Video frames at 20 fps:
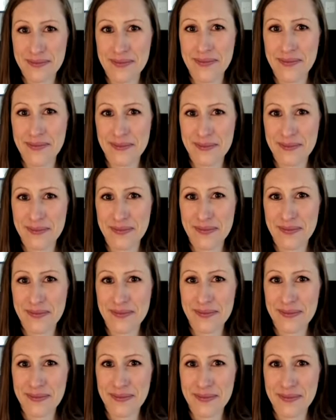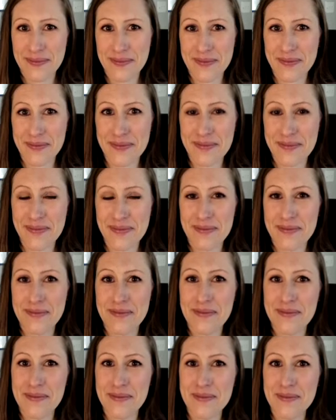
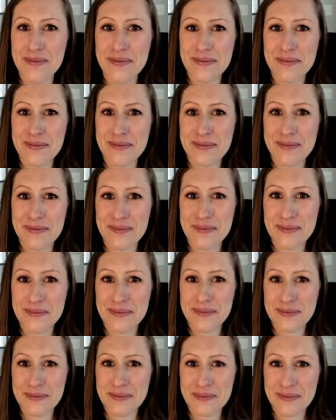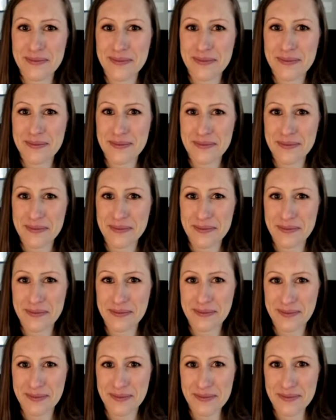
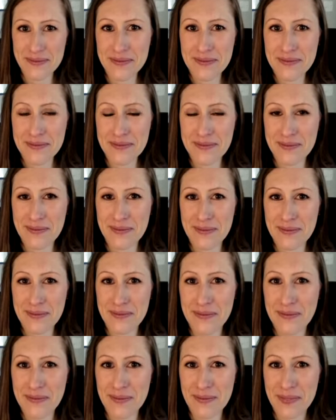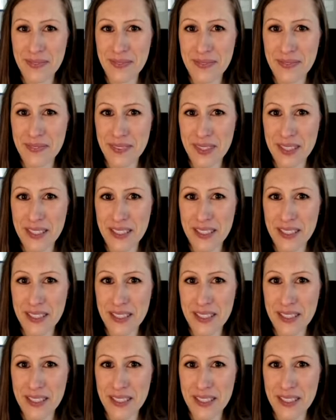(not speaking)